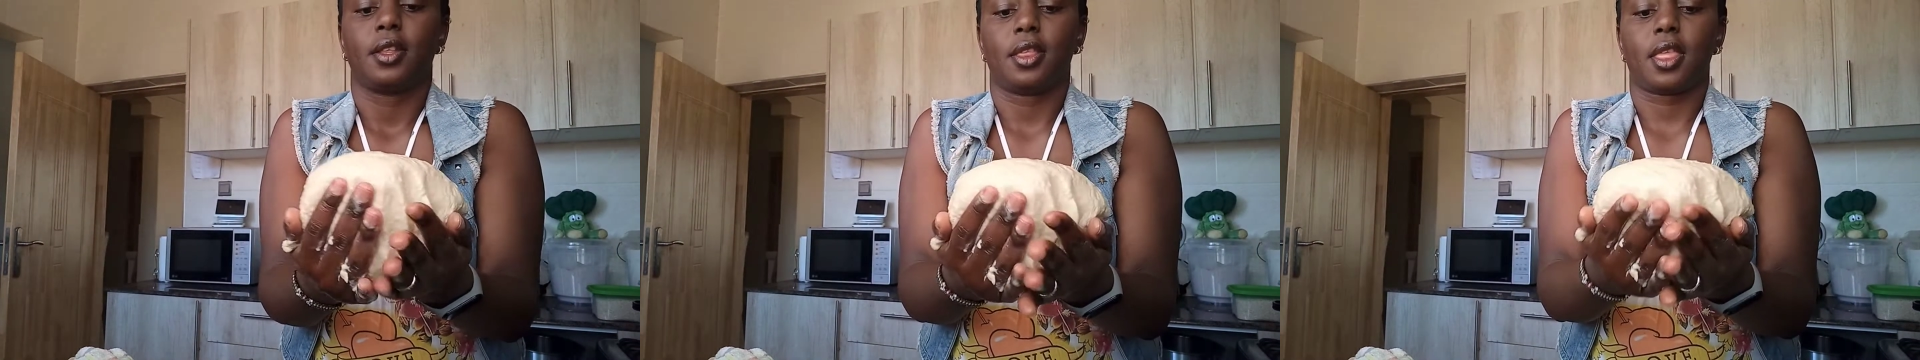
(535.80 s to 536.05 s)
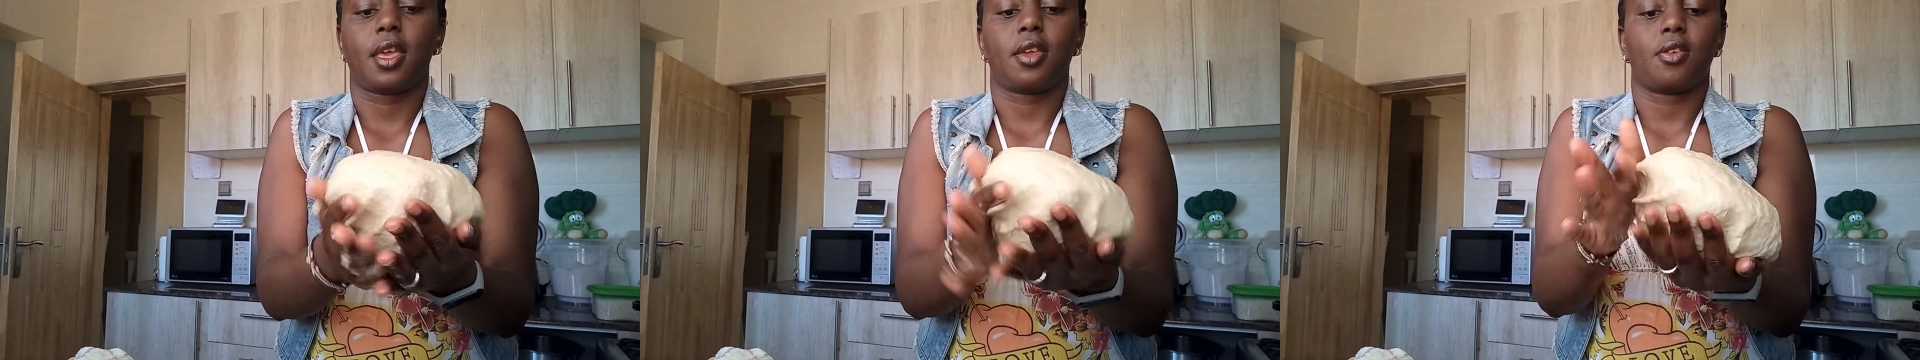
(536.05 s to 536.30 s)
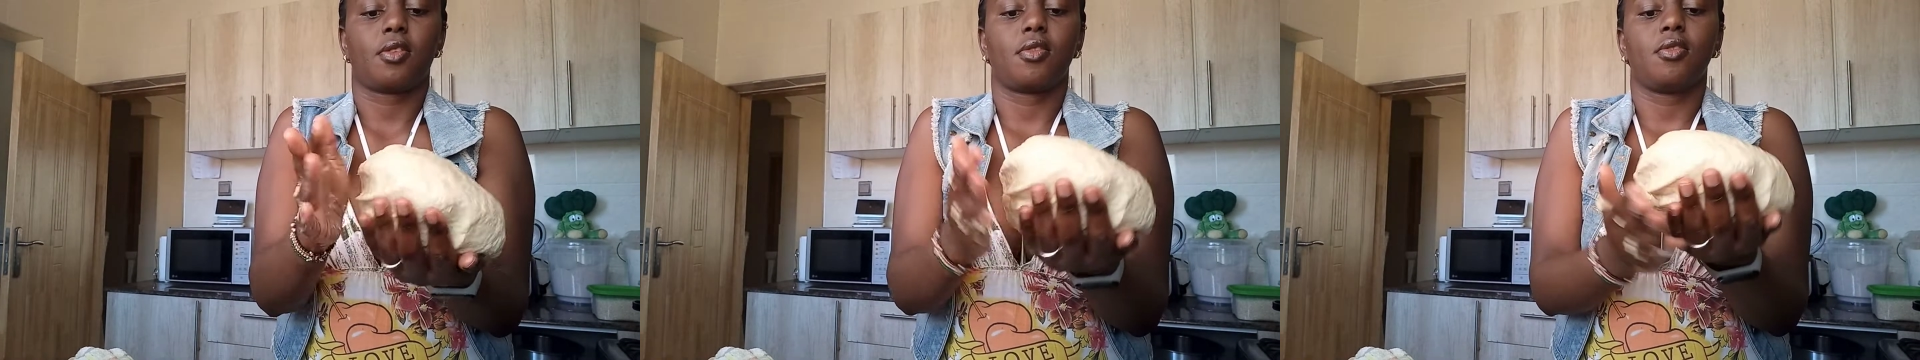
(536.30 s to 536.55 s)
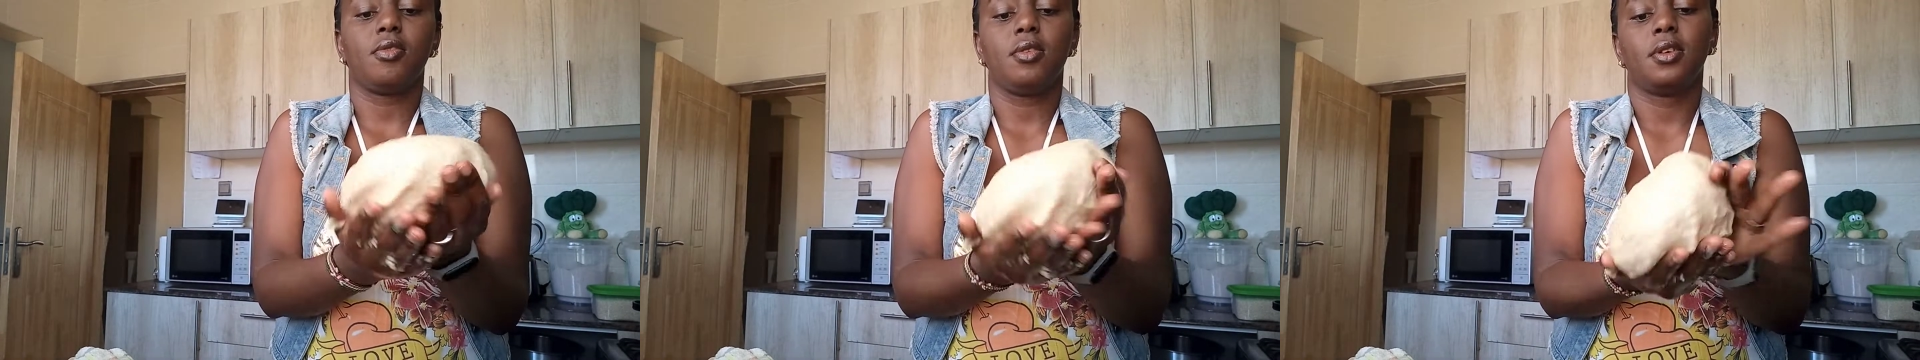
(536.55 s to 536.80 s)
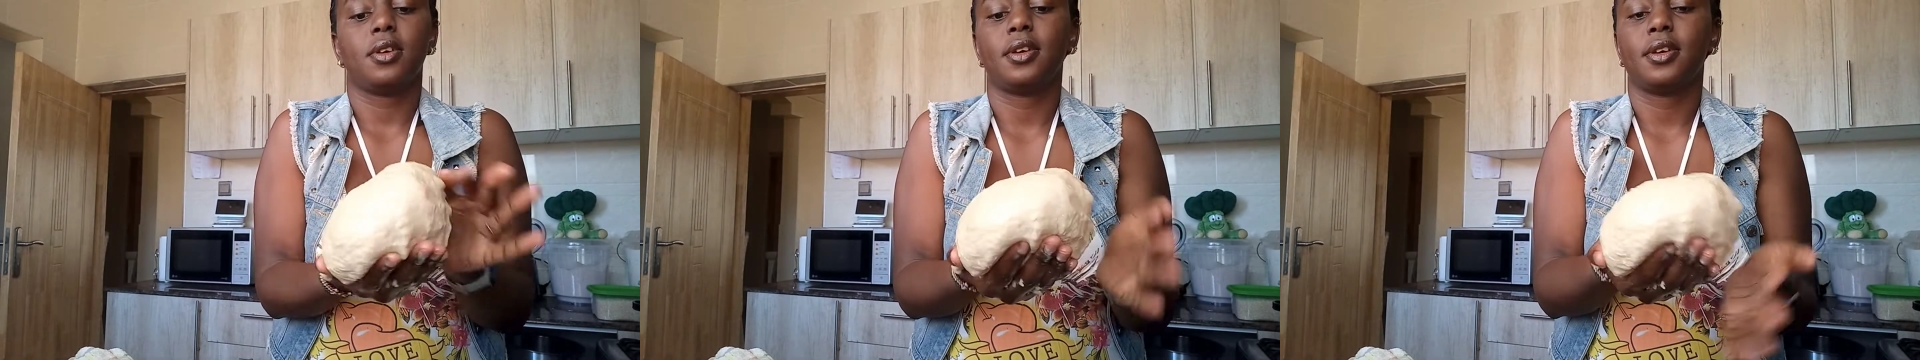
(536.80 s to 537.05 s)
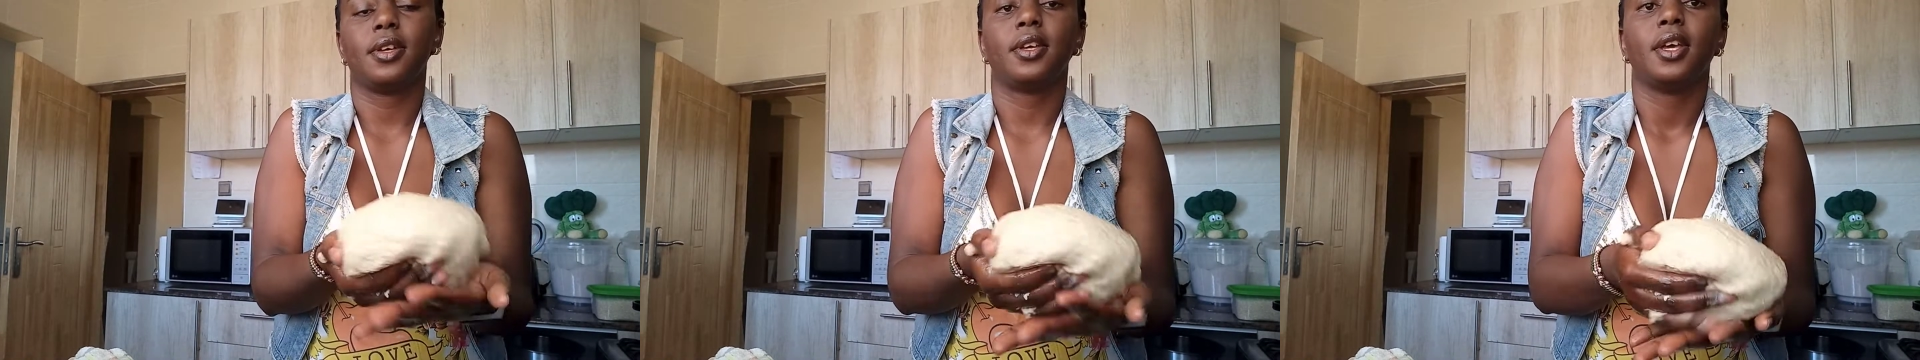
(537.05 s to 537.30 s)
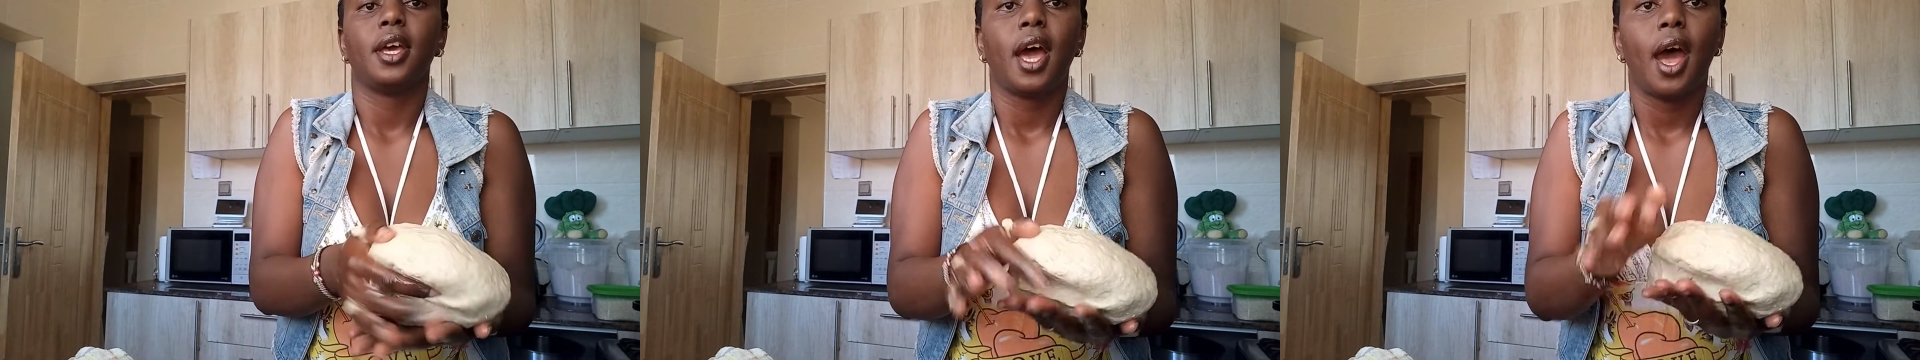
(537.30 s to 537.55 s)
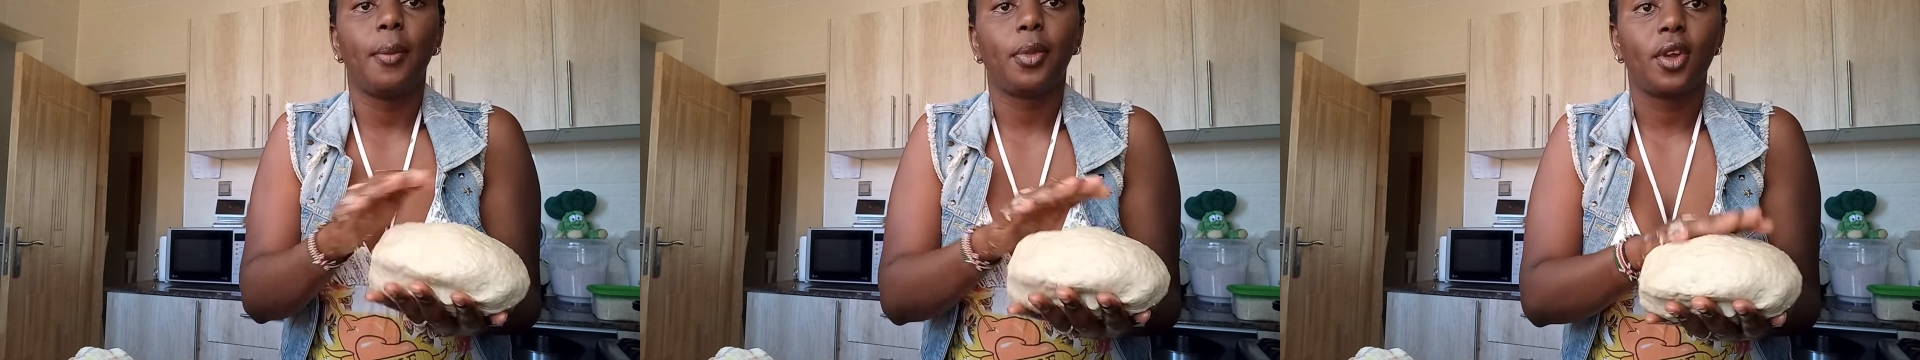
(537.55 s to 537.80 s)
There you go.
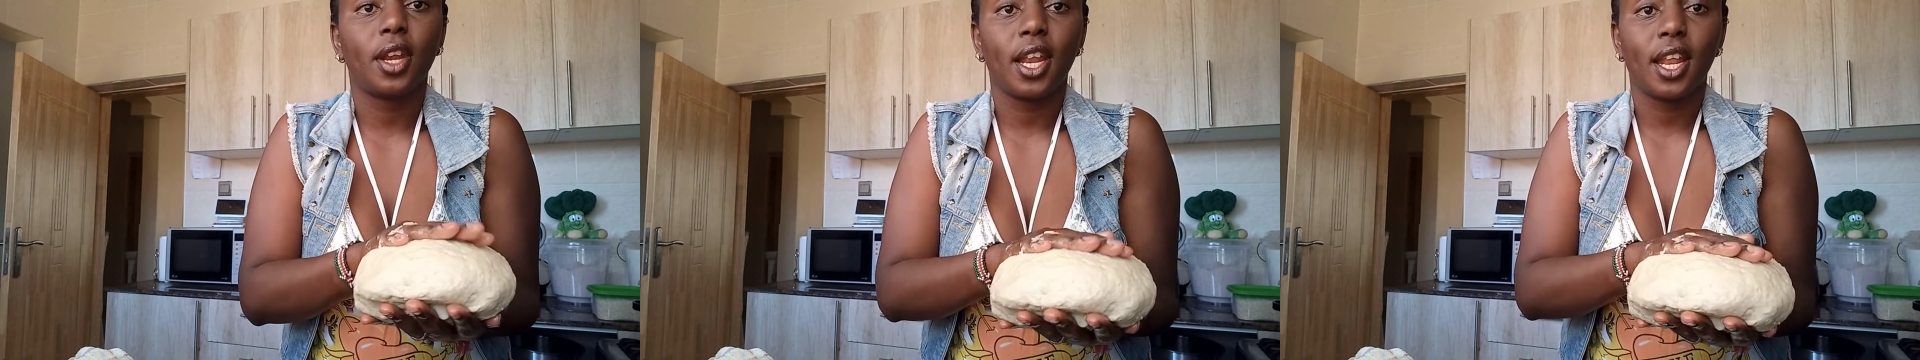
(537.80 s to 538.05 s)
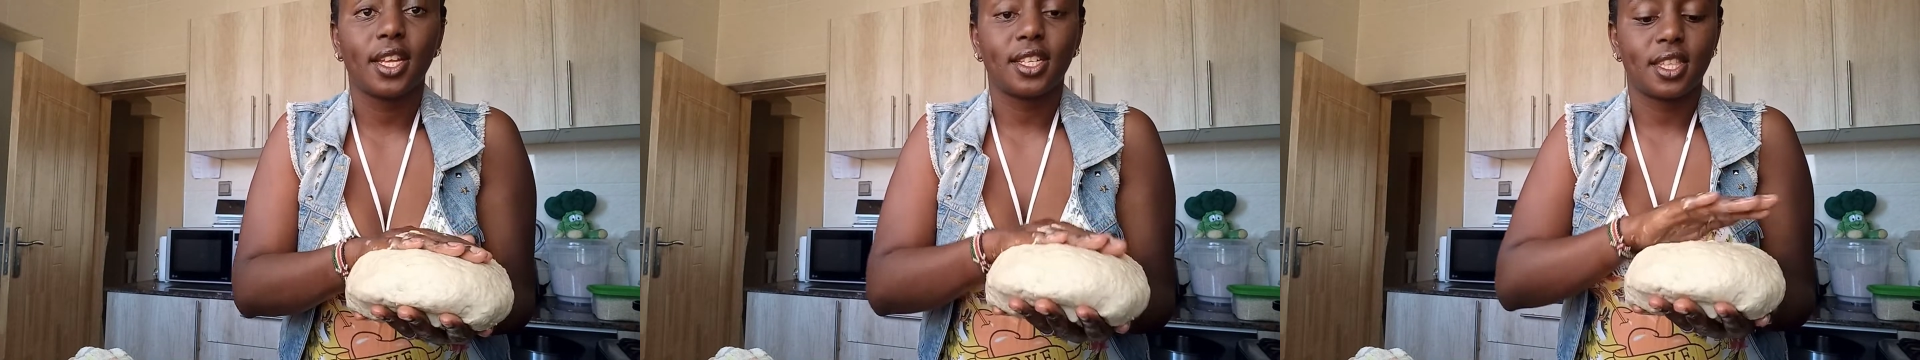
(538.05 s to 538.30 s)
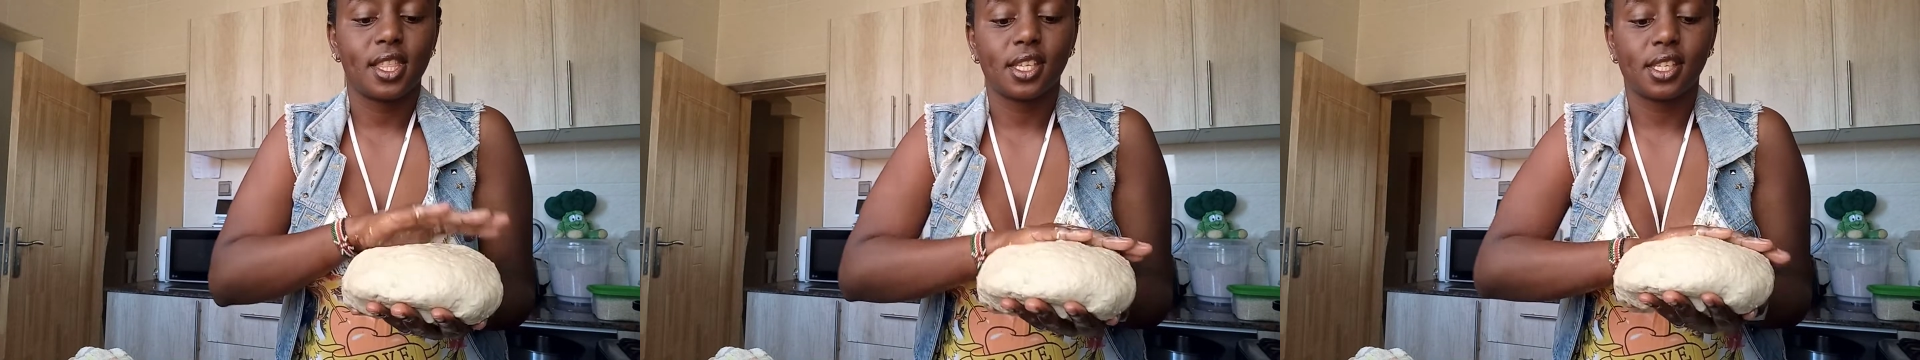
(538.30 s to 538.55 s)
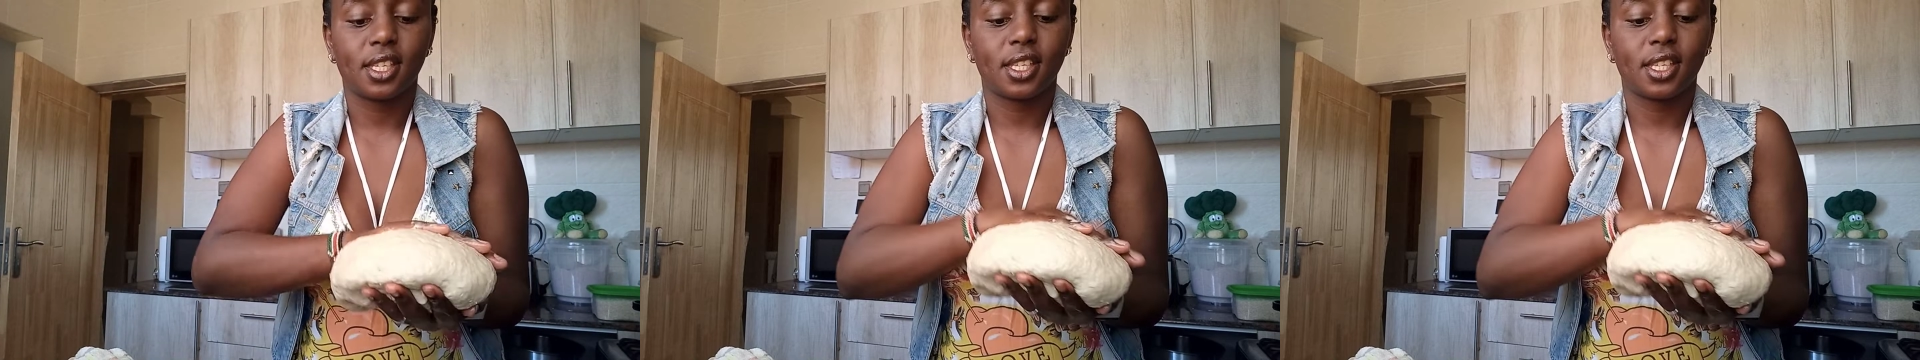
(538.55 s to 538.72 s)
I'm gonna let this